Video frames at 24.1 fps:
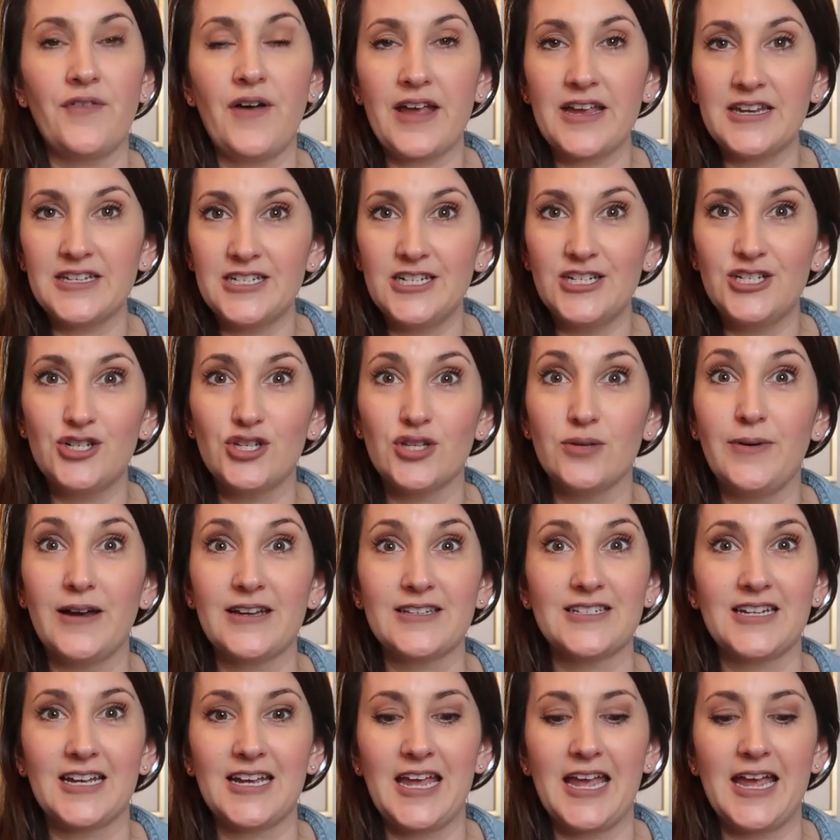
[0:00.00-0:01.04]
I can teach you the
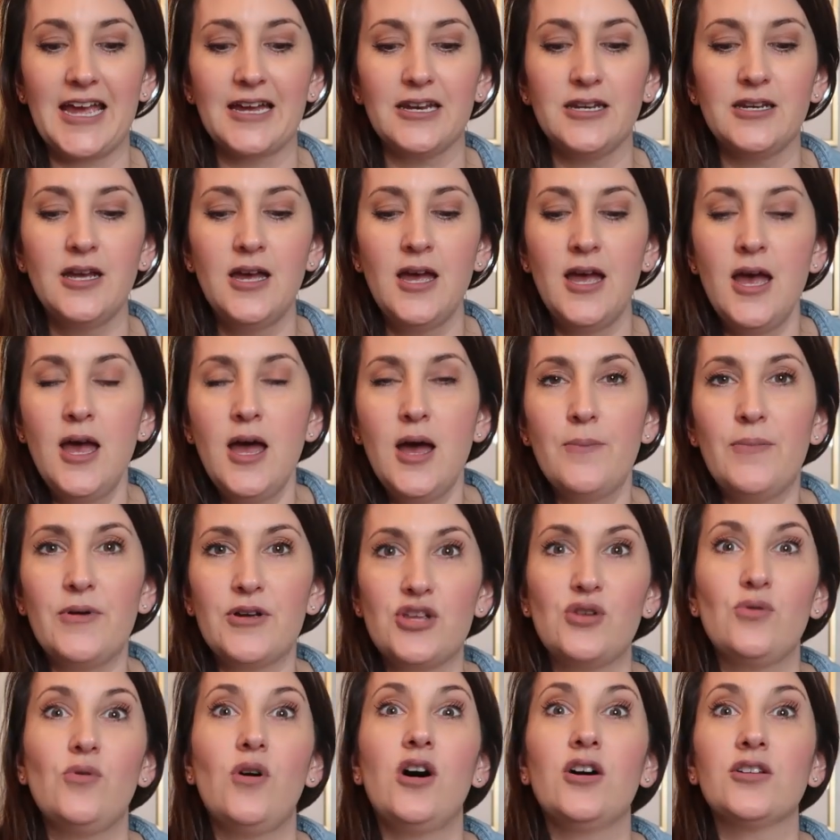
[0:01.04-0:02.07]
best I can, but
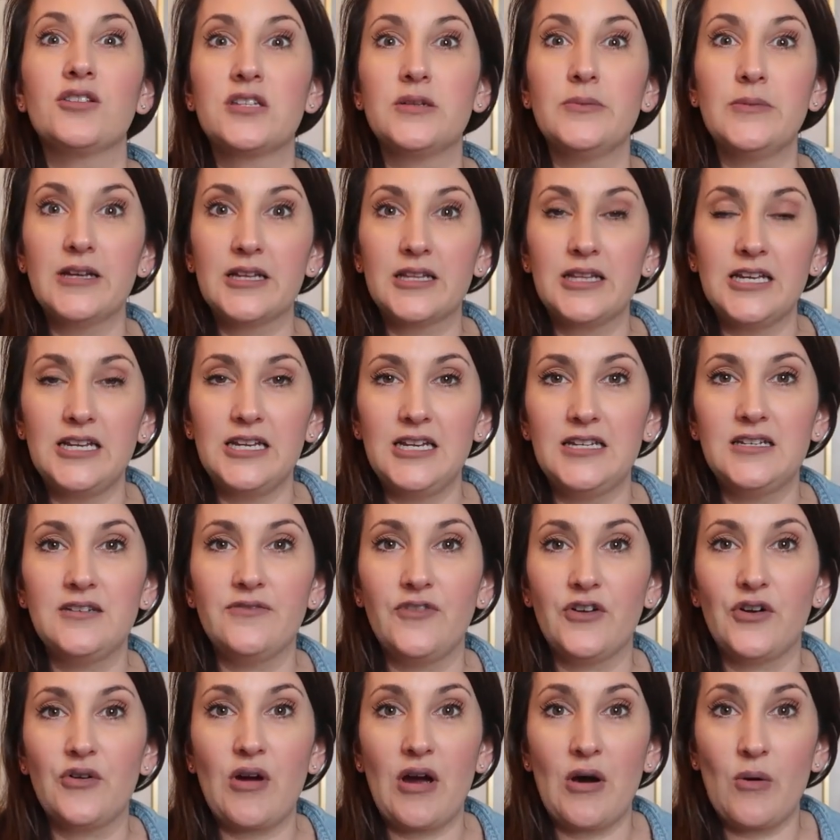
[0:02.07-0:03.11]
you ultimately need to
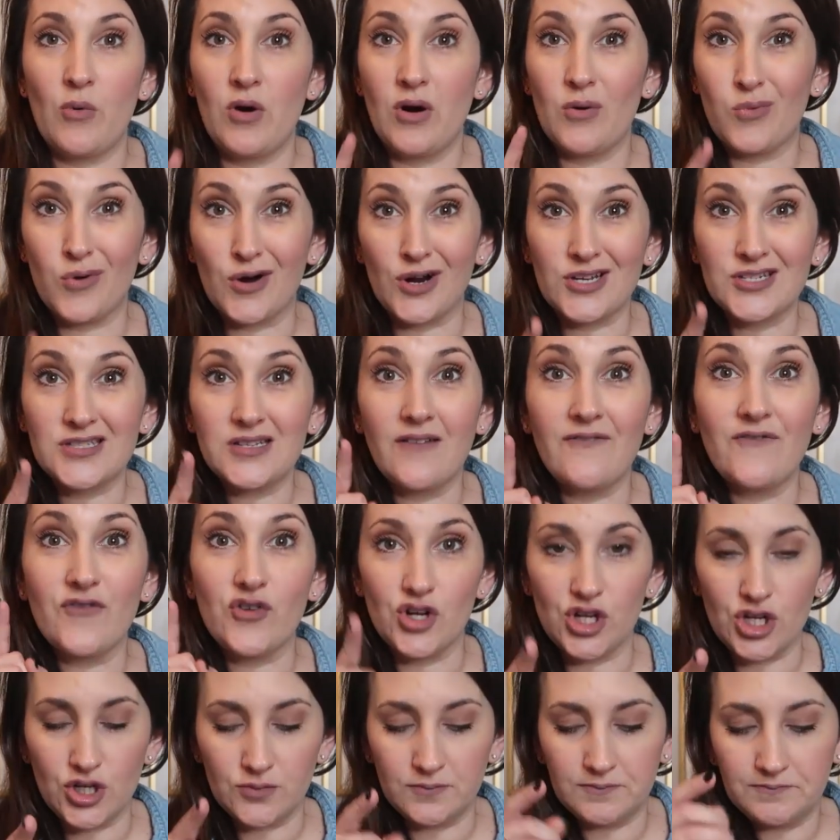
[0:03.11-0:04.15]
figure out what works for
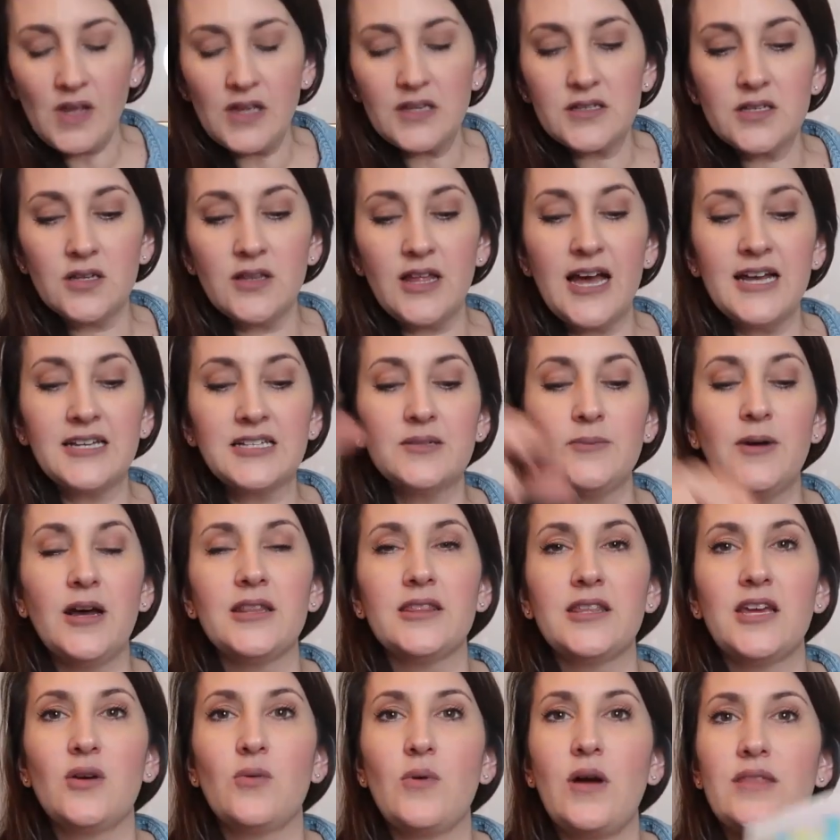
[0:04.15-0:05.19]
you. So last
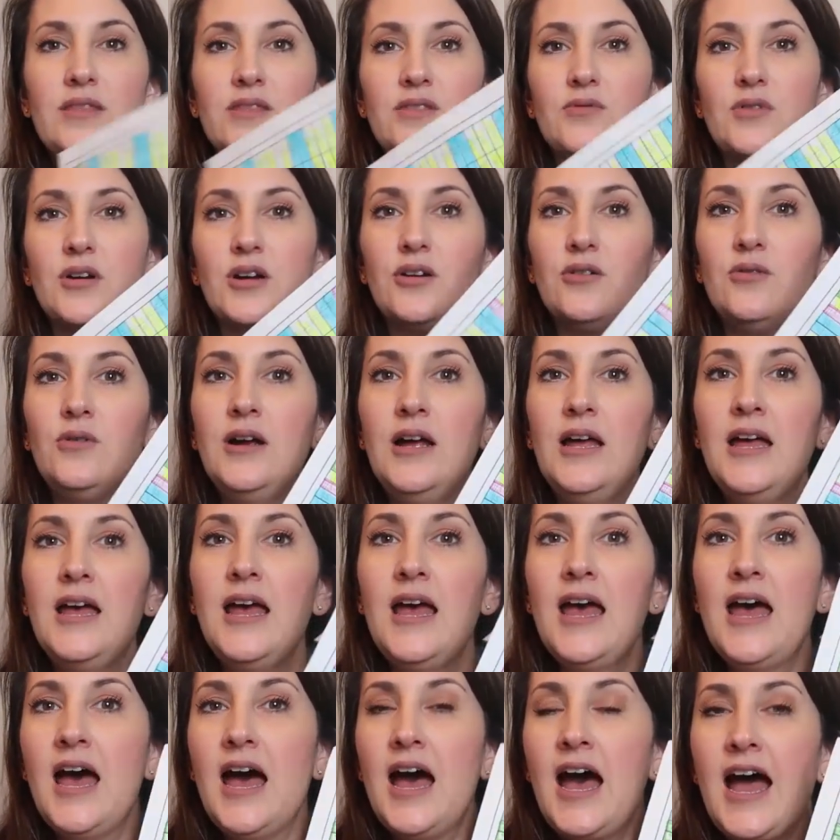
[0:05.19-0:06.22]
month I went through,
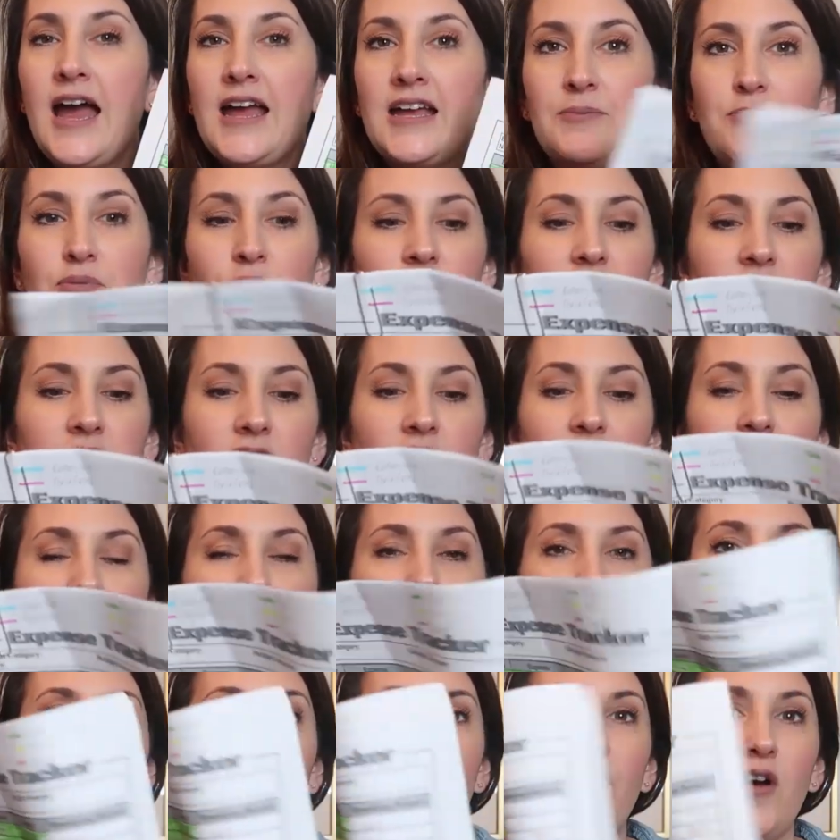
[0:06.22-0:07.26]
I printed off
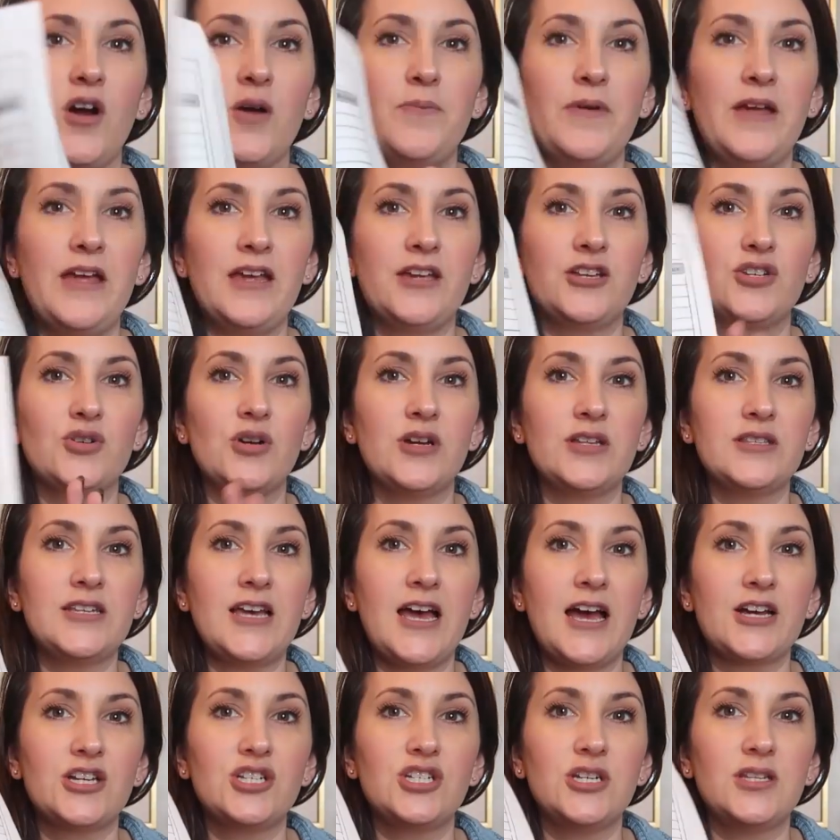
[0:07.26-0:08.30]
all of our bank
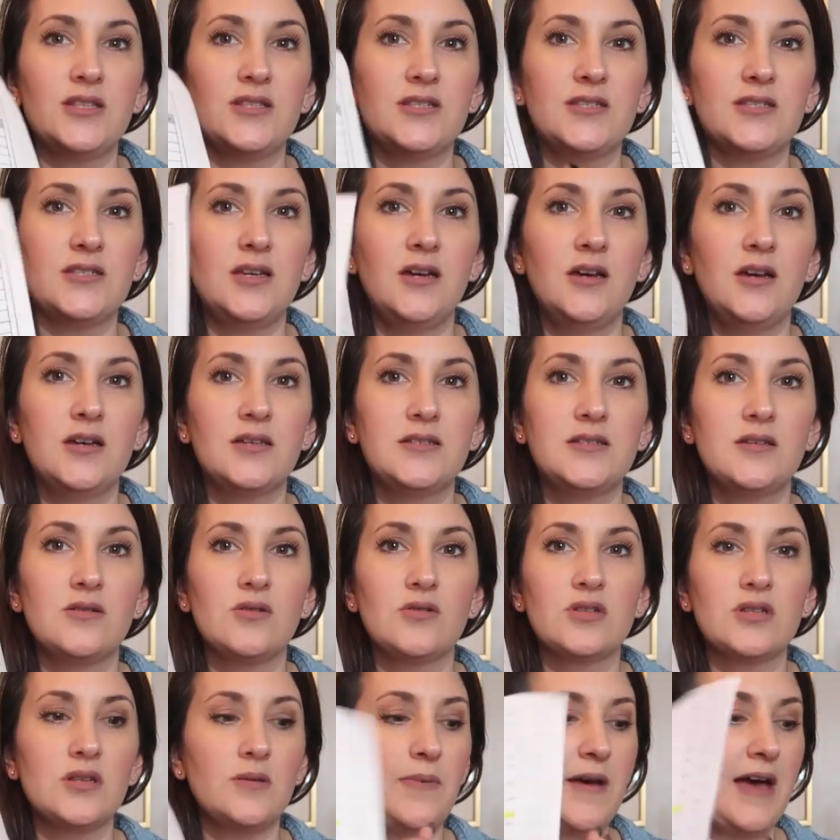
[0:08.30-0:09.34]
transactions. See
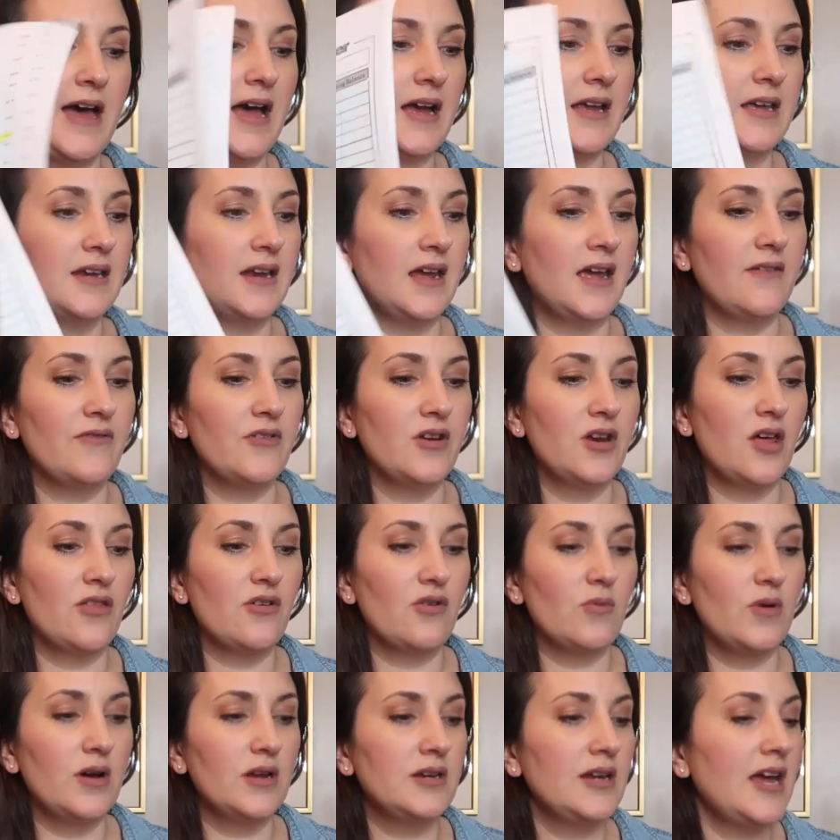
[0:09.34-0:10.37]
those in the back, and I have
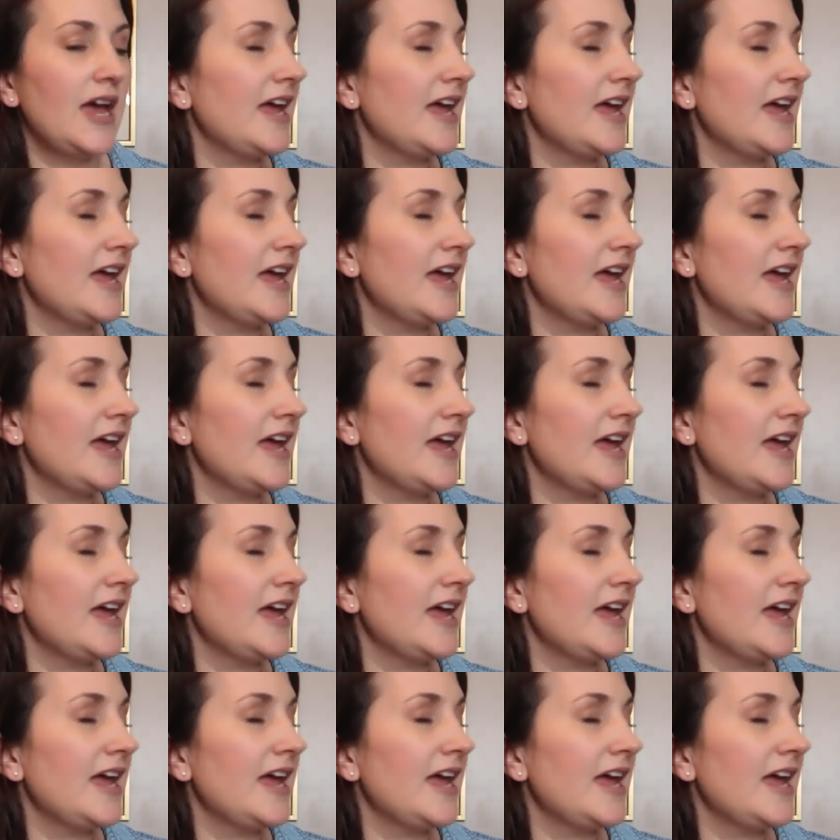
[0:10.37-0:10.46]
another one.